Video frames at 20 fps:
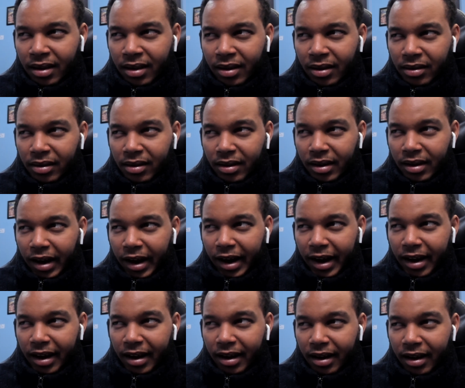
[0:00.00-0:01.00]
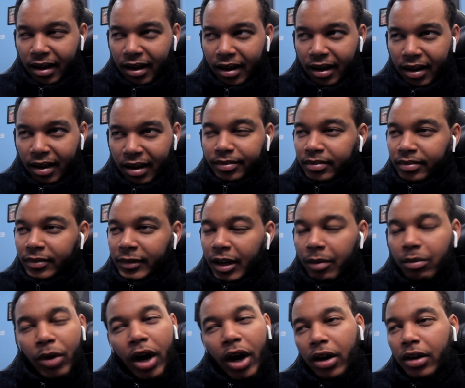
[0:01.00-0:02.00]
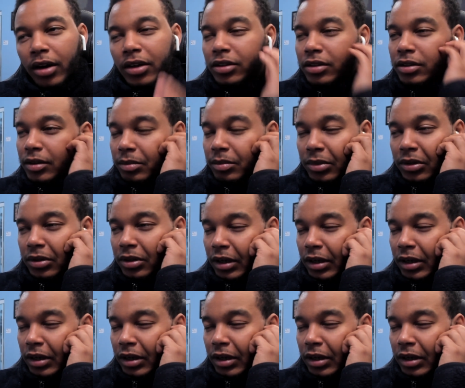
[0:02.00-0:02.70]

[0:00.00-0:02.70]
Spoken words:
Wants to die? I'm not honest. I'm